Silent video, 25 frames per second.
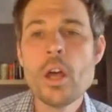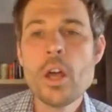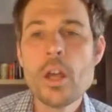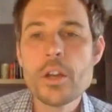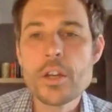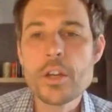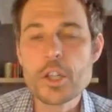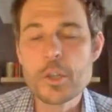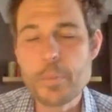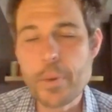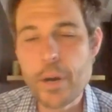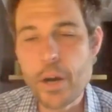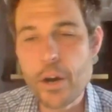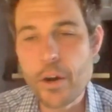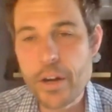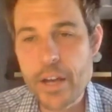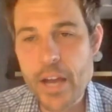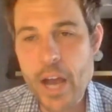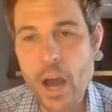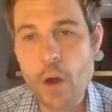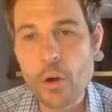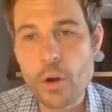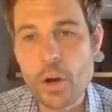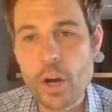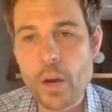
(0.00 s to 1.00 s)

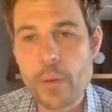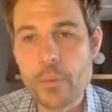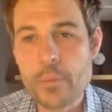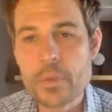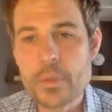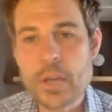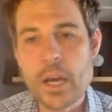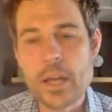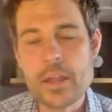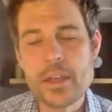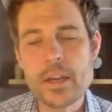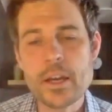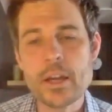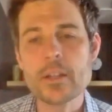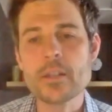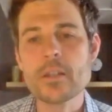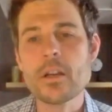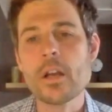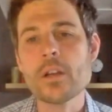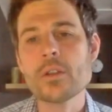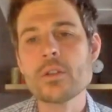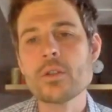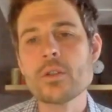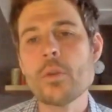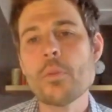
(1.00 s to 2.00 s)
disparity outcomes, I think it's
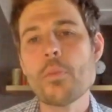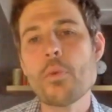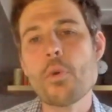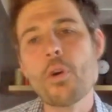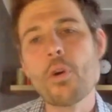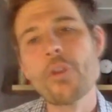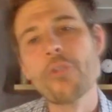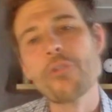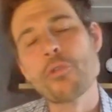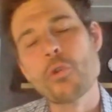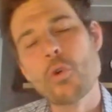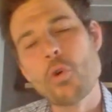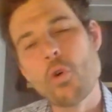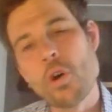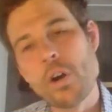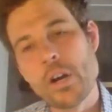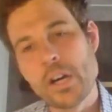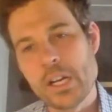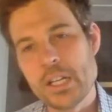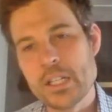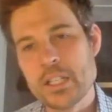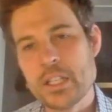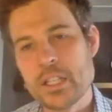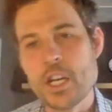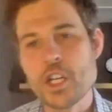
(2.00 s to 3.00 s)
also important for
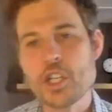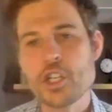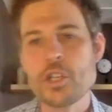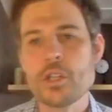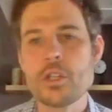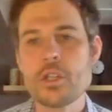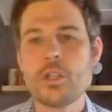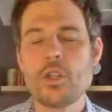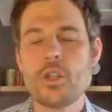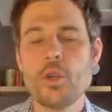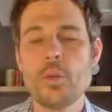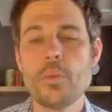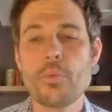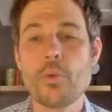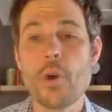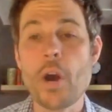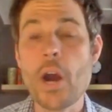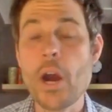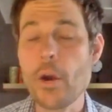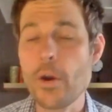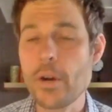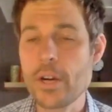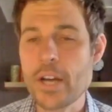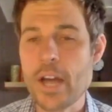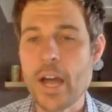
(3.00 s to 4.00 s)
organizations to
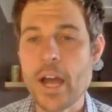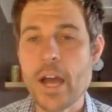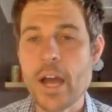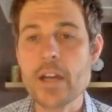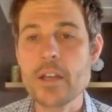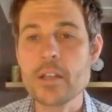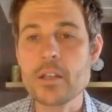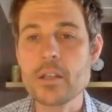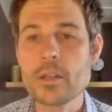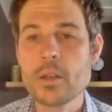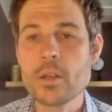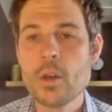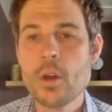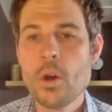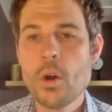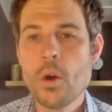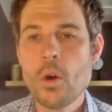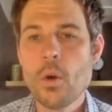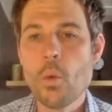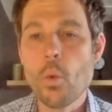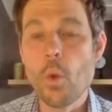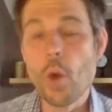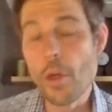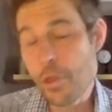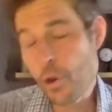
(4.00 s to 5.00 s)
prioritize
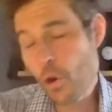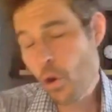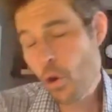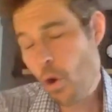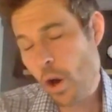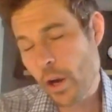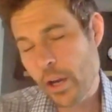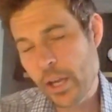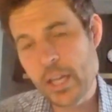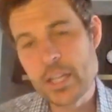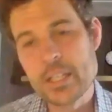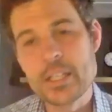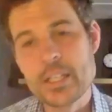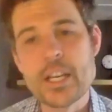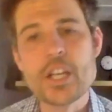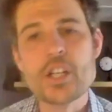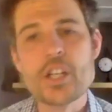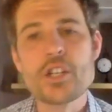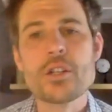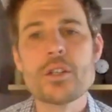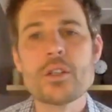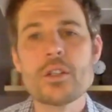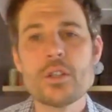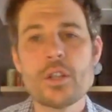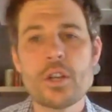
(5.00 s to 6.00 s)
what their
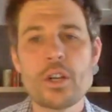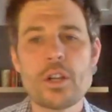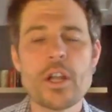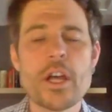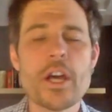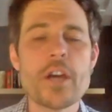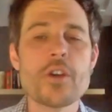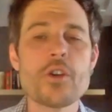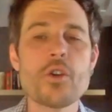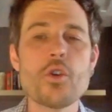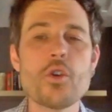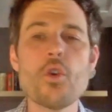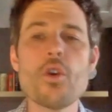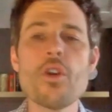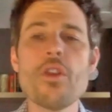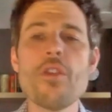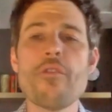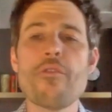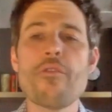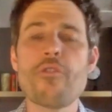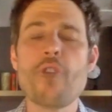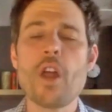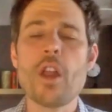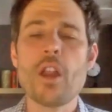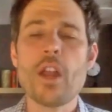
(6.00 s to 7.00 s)
organizations look like. Who are the
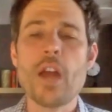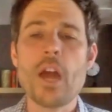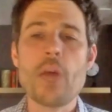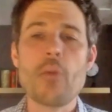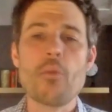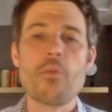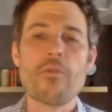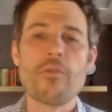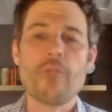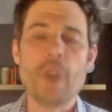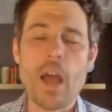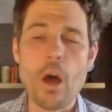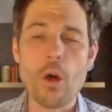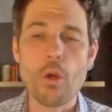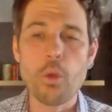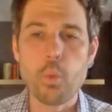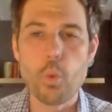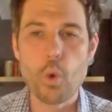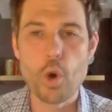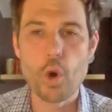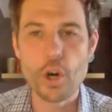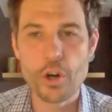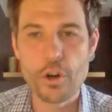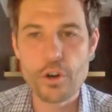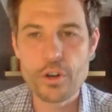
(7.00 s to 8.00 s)
frontline health
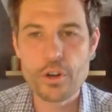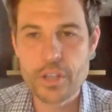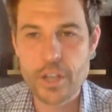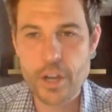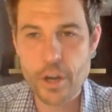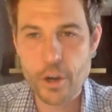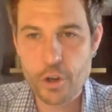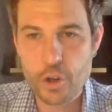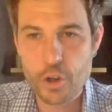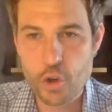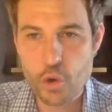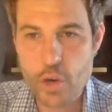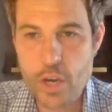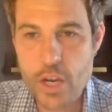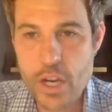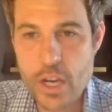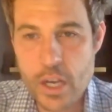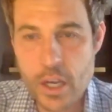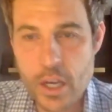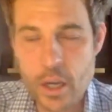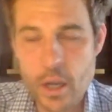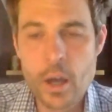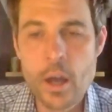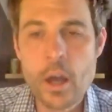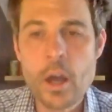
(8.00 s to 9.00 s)
workers that are
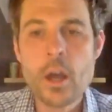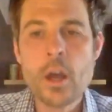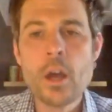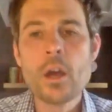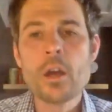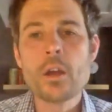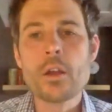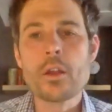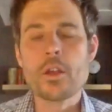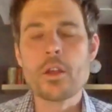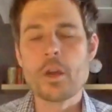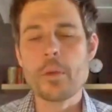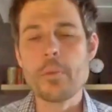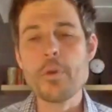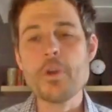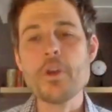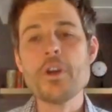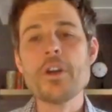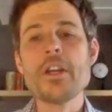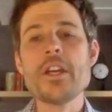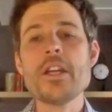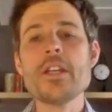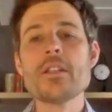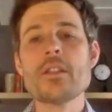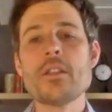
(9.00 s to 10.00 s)
treating the
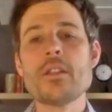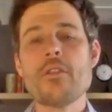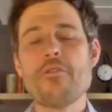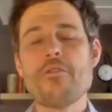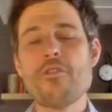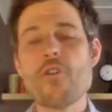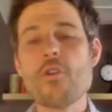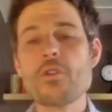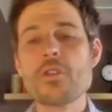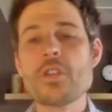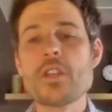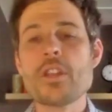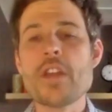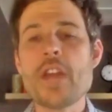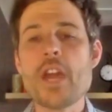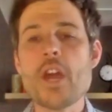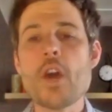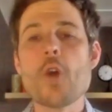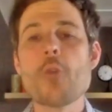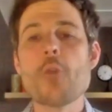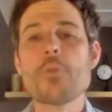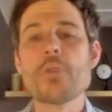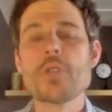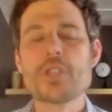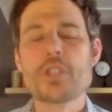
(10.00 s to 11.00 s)
communities and the folks that they
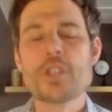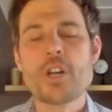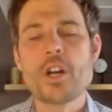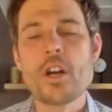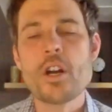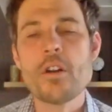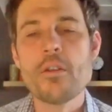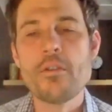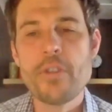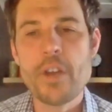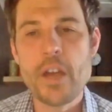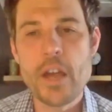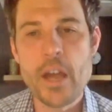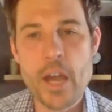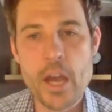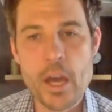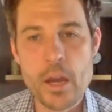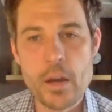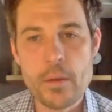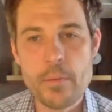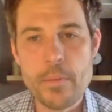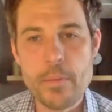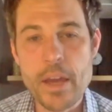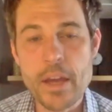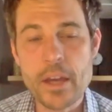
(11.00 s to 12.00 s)
hope to serve,
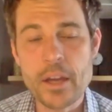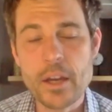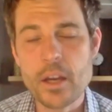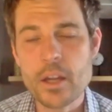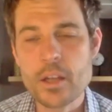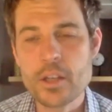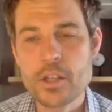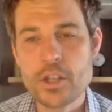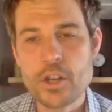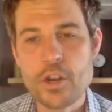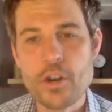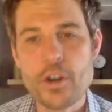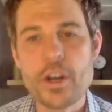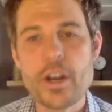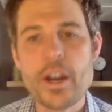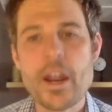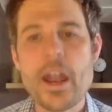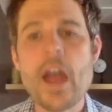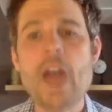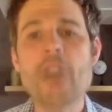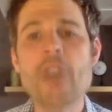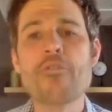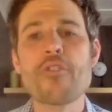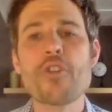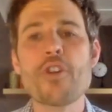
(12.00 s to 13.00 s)
and make a concerted
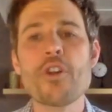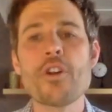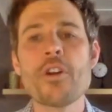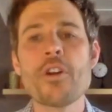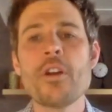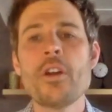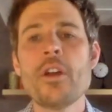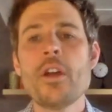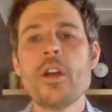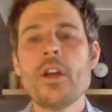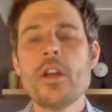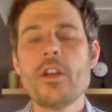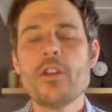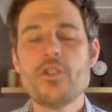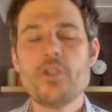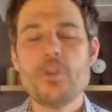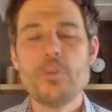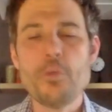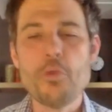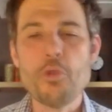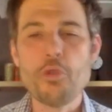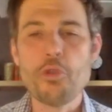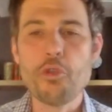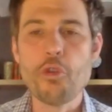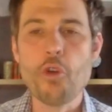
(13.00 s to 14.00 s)
effort as we
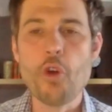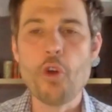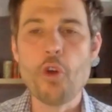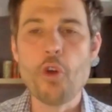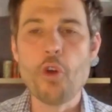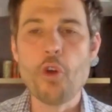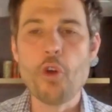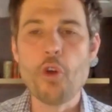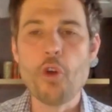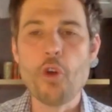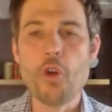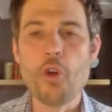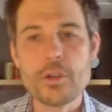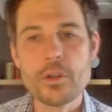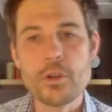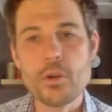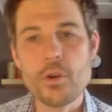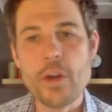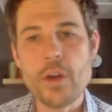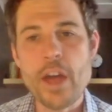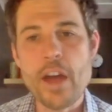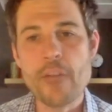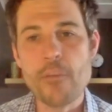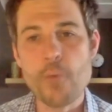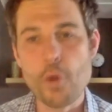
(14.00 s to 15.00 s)
move forward to
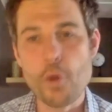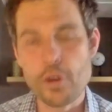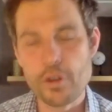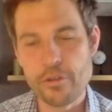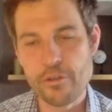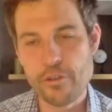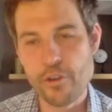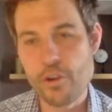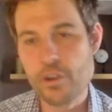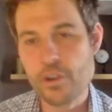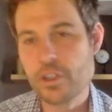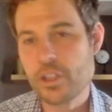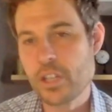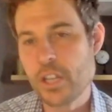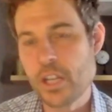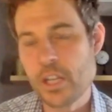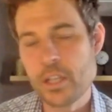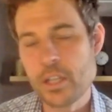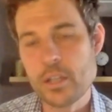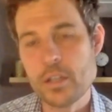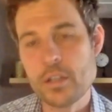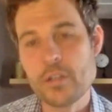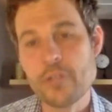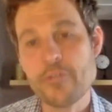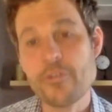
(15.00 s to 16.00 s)
have more diversity,
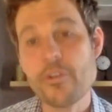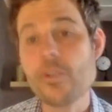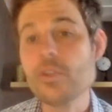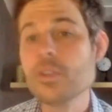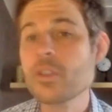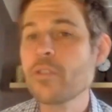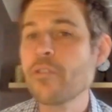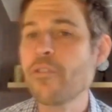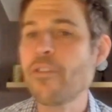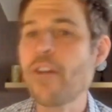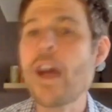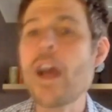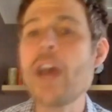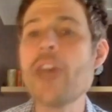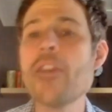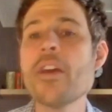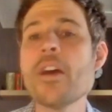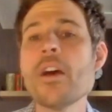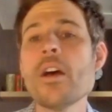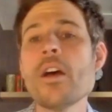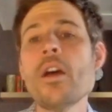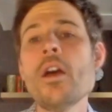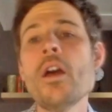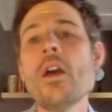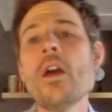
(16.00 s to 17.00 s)
to diversify
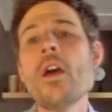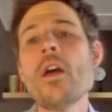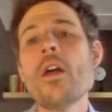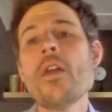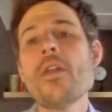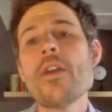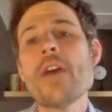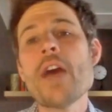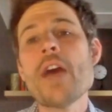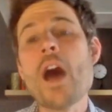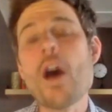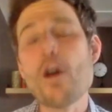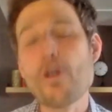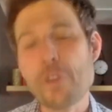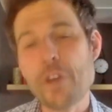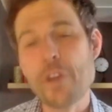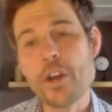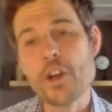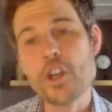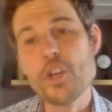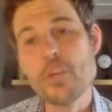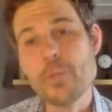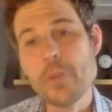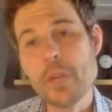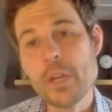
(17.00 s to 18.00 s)
the healthcare
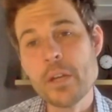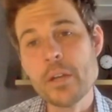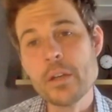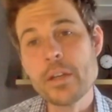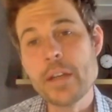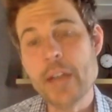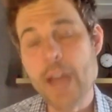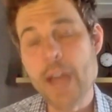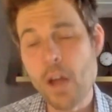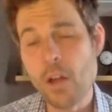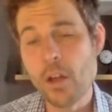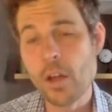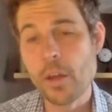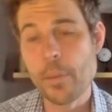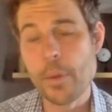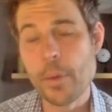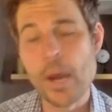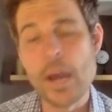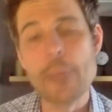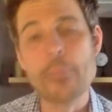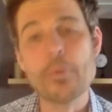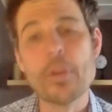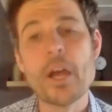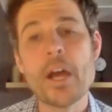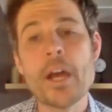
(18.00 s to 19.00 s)
human talent
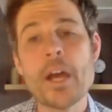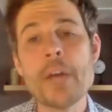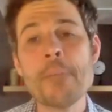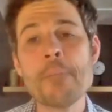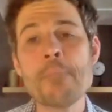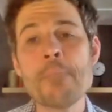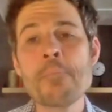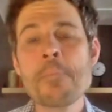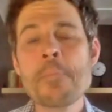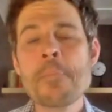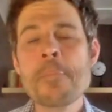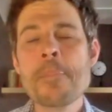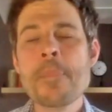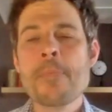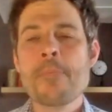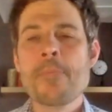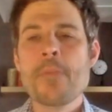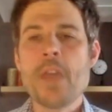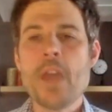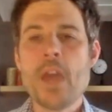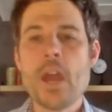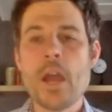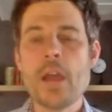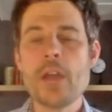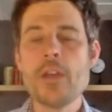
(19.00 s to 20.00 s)
pipeline.
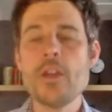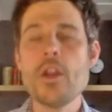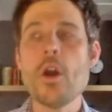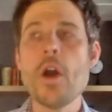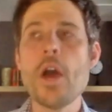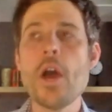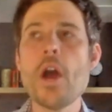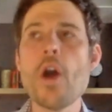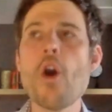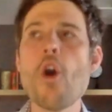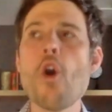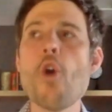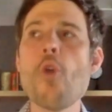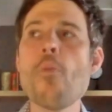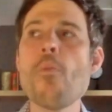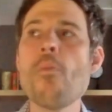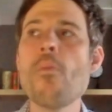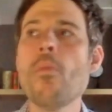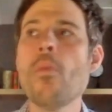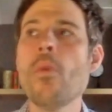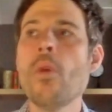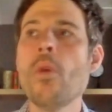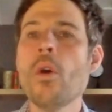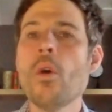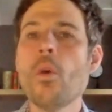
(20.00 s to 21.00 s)
And, I hope
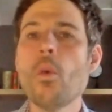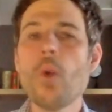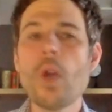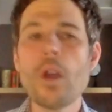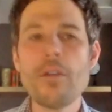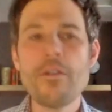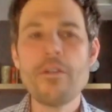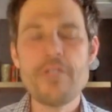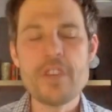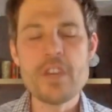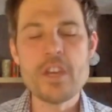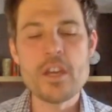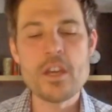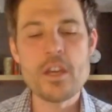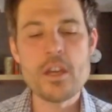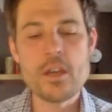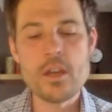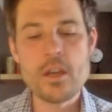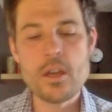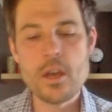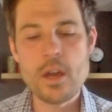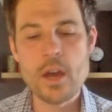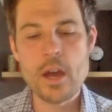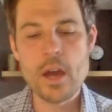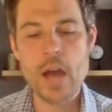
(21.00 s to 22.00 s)
one of
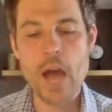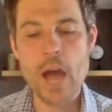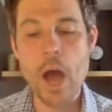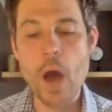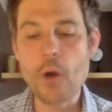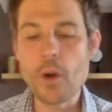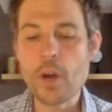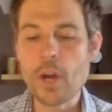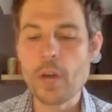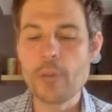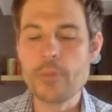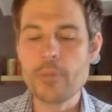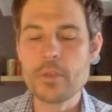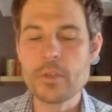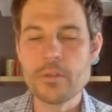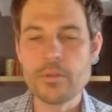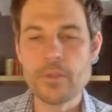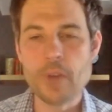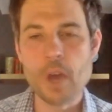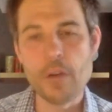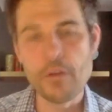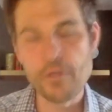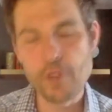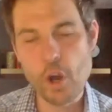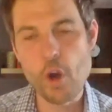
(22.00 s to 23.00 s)
the outcomes
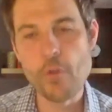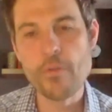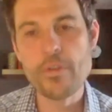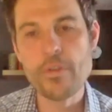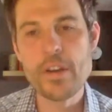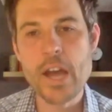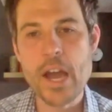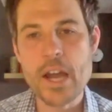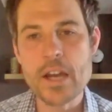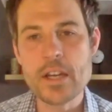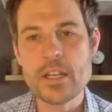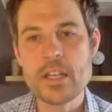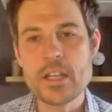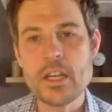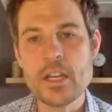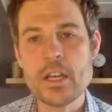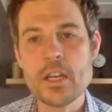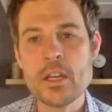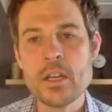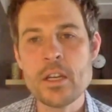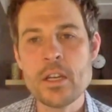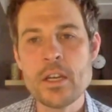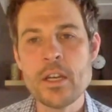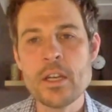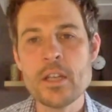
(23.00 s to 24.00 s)
of
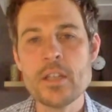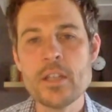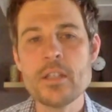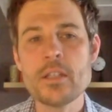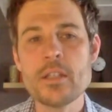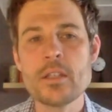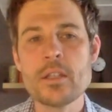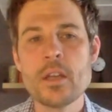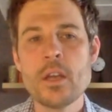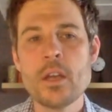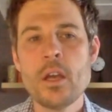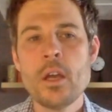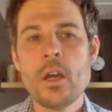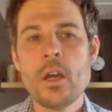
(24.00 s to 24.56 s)
COVID-19 is,